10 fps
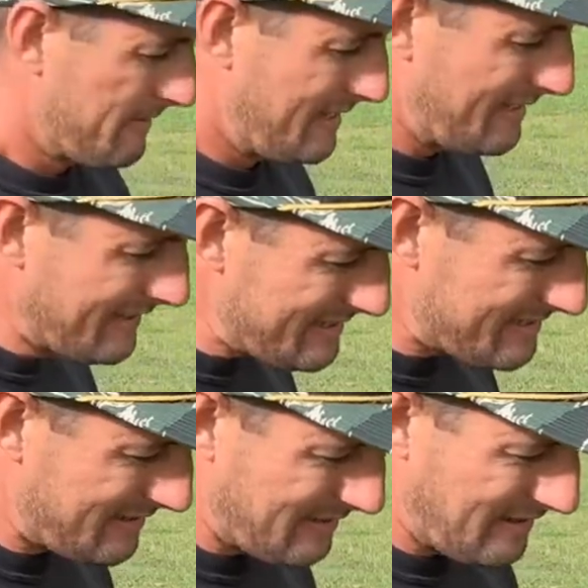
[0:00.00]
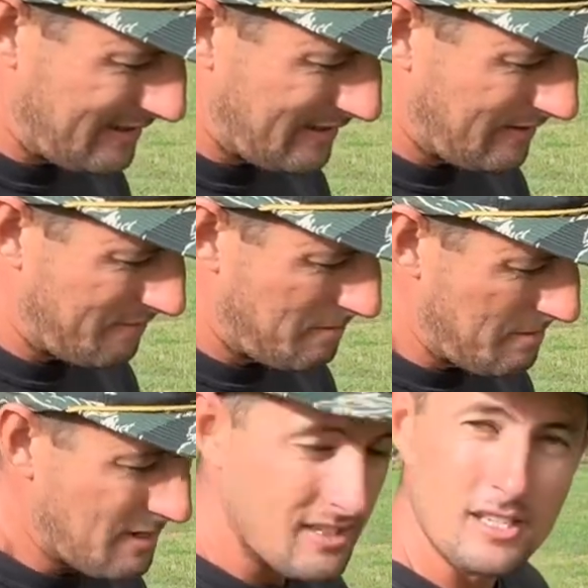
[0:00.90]
At least
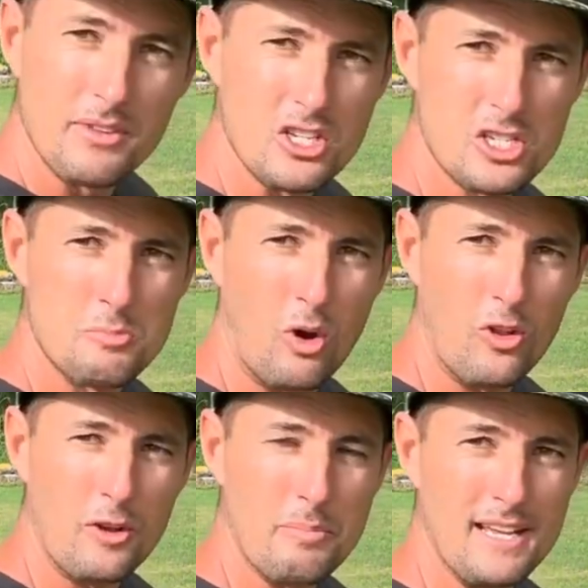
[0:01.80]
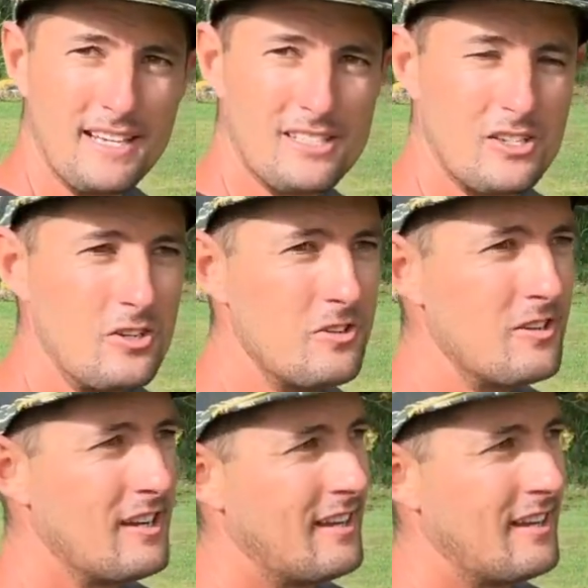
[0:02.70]
maybe on some of the smaller pigs too.